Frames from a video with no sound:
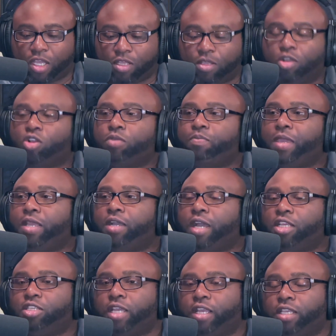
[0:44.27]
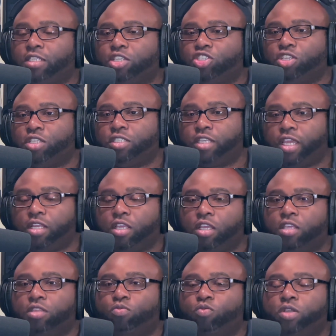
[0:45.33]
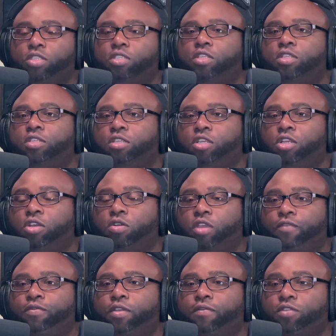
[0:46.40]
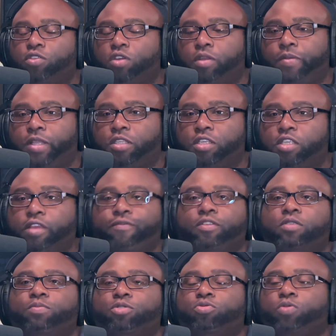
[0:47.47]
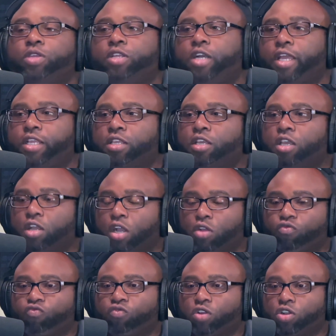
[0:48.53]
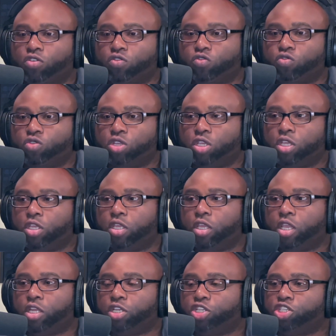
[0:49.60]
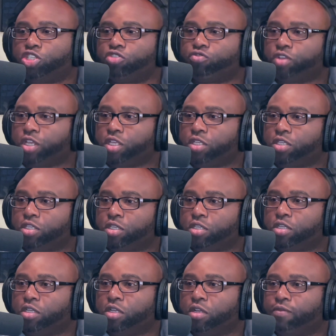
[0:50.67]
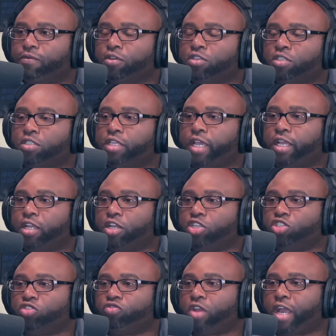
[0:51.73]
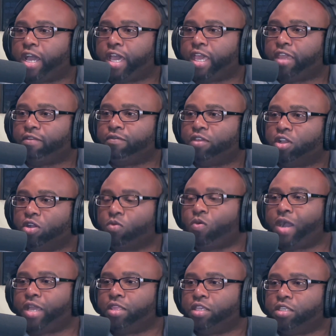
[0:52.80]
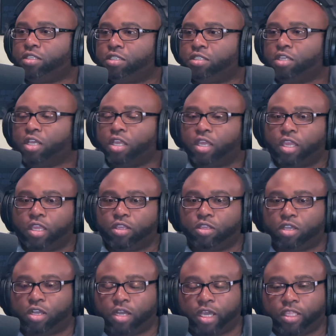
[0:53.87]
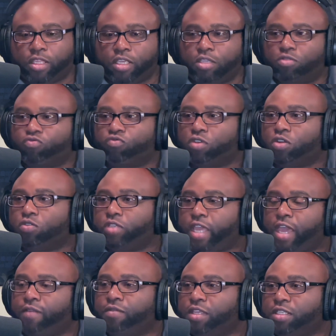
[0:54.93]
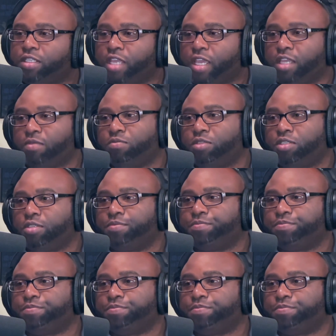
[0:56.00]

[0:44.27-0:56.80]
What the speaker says: or maybe I guess I should have said what's the if you ever thought about the difference between like a road and a street versus like a drive, or why these roads have these names.